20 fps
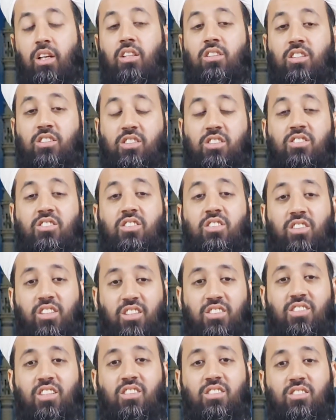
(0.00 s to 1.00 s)
This is the
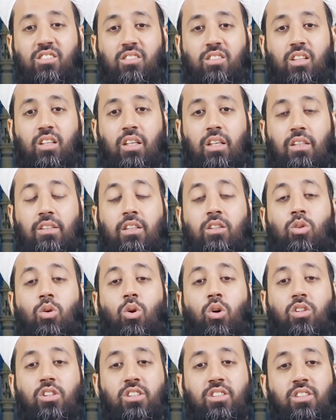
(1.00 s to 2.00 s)
reason that
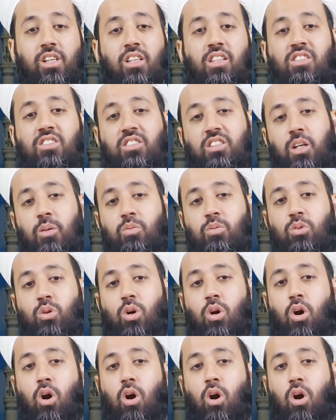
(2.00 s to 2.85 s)
original scripts